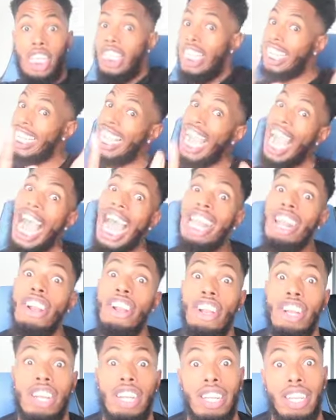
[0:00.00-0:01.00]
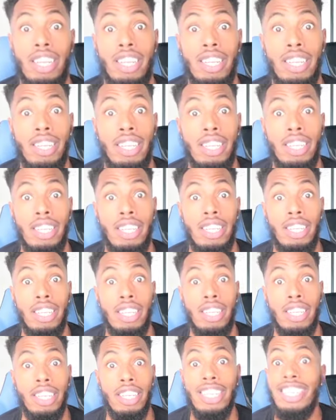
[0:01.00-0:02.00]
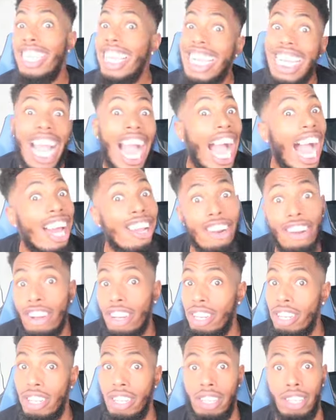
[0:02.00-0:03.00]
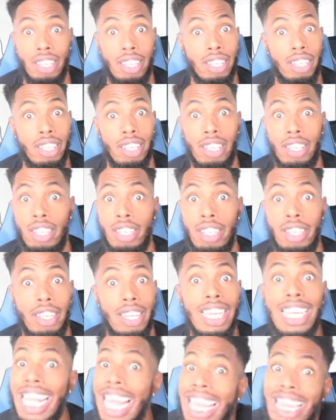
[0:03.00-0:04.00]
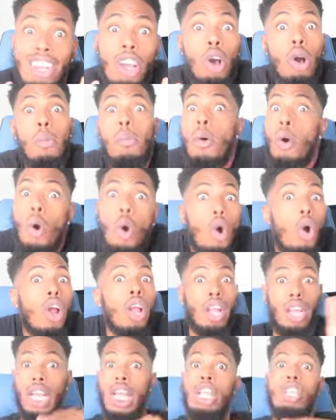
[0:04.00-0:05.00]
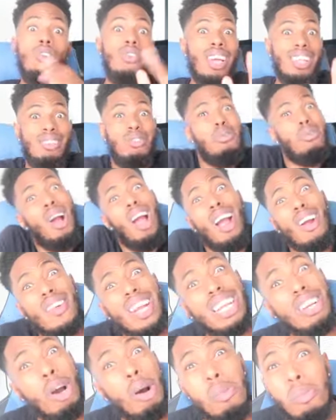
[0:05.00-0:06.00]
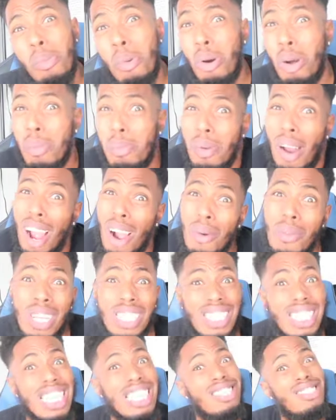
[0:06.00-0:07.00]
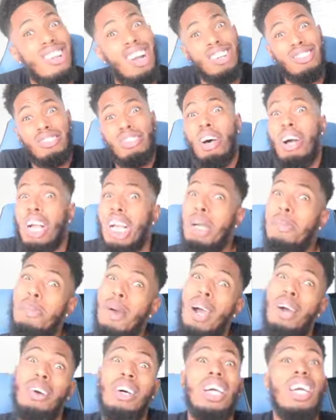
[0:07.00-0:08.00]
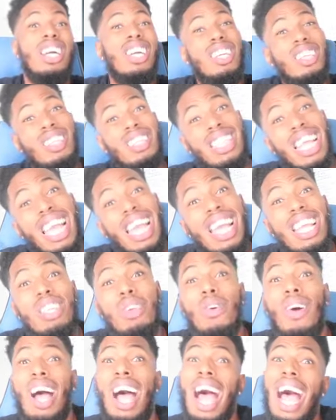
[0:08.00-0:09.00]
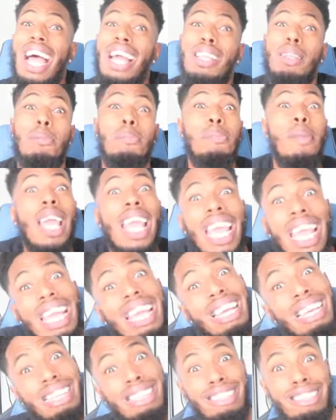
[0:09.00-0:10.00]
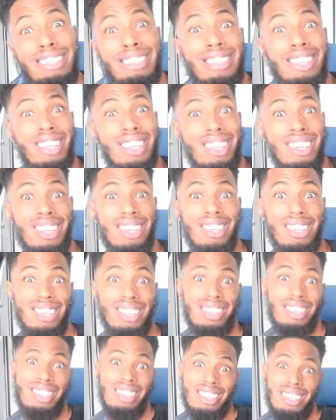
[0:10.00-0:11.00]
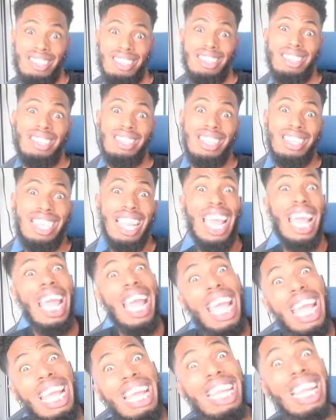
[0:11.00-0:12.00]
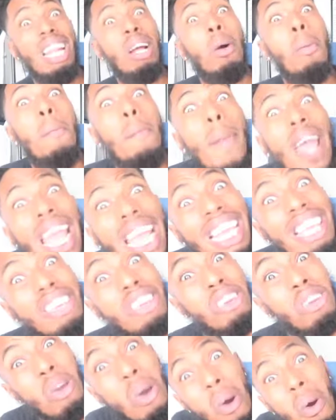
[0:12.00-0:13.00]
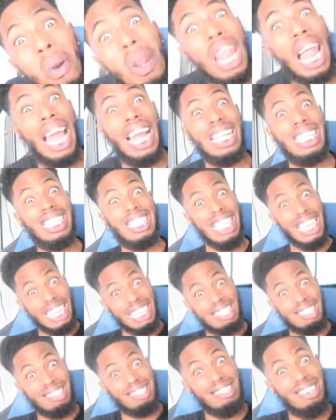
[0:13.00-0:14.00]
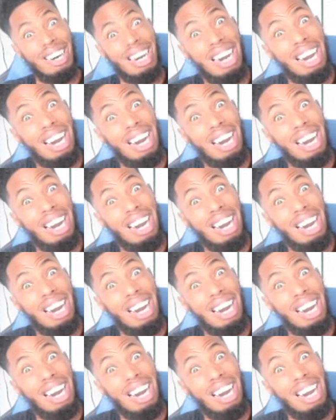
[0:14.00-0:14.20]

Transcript: You got her. It ain't no more. You don't have to worry no more, bro. When she start talking about, dang, you in high demand. Dang, they don't make you like this.